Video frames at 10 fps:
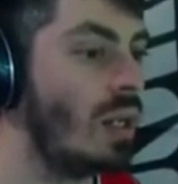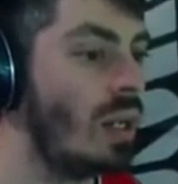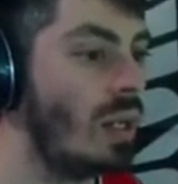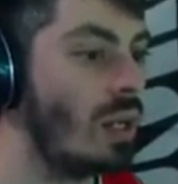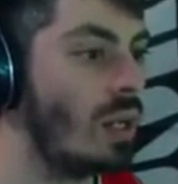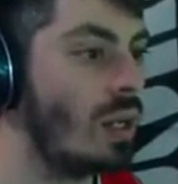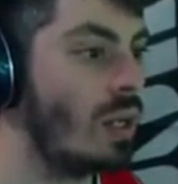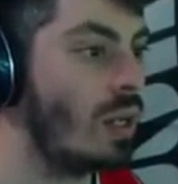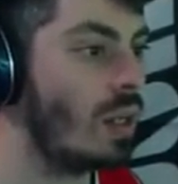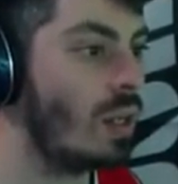
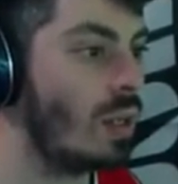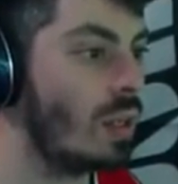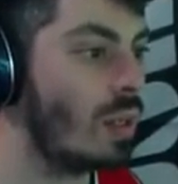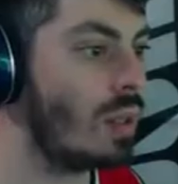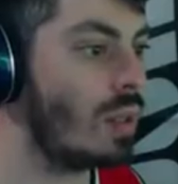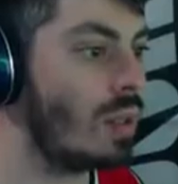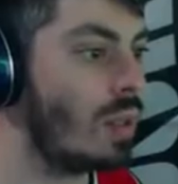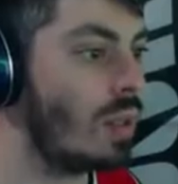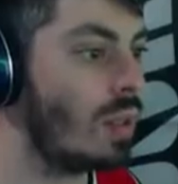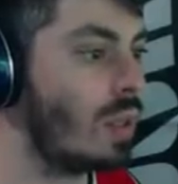
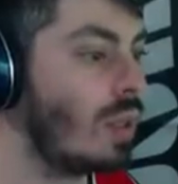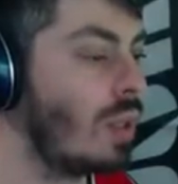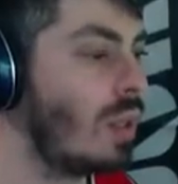(silence)